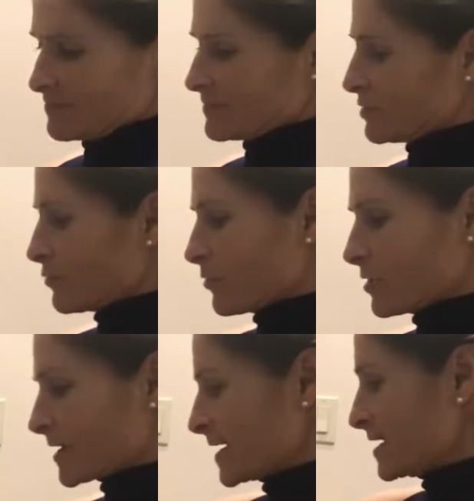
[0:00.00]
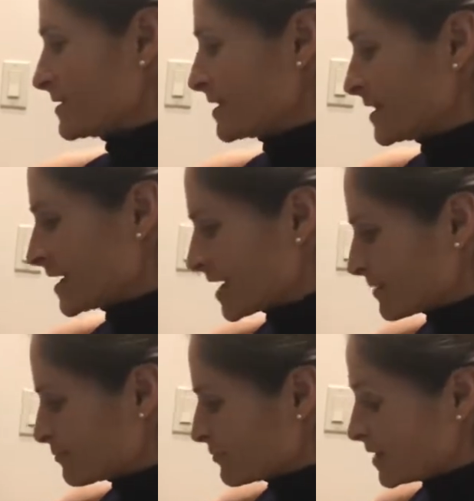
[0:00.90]
don't worry, the
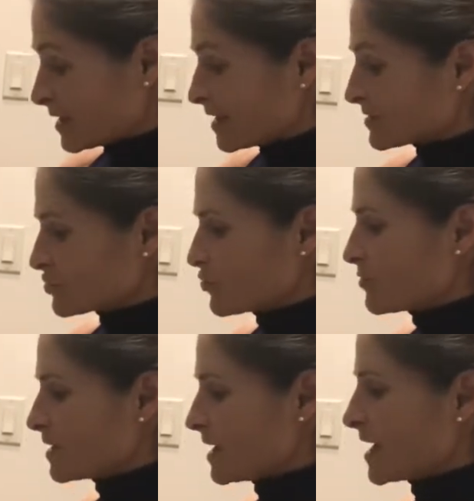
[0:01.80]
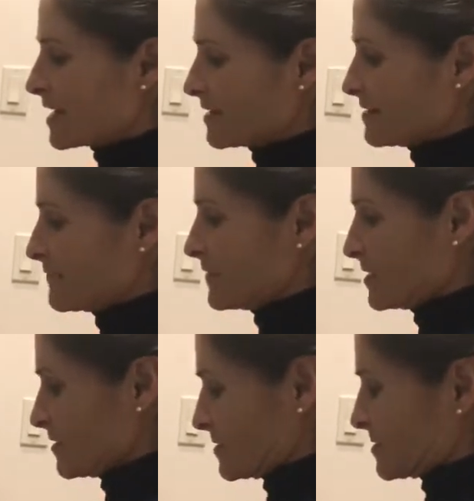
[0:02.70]
Scooby like the
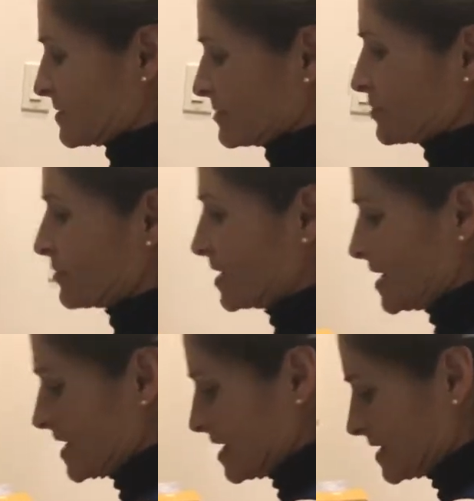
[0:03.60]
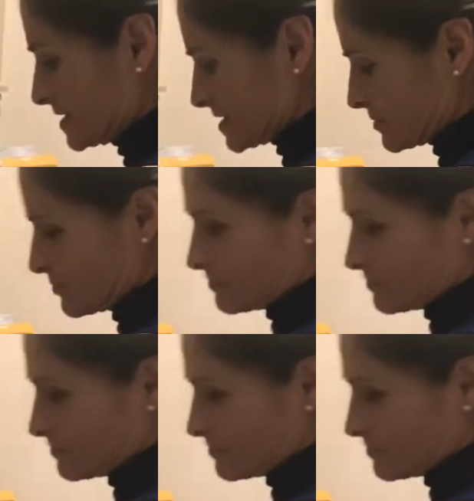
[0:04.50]
vinegar, so it's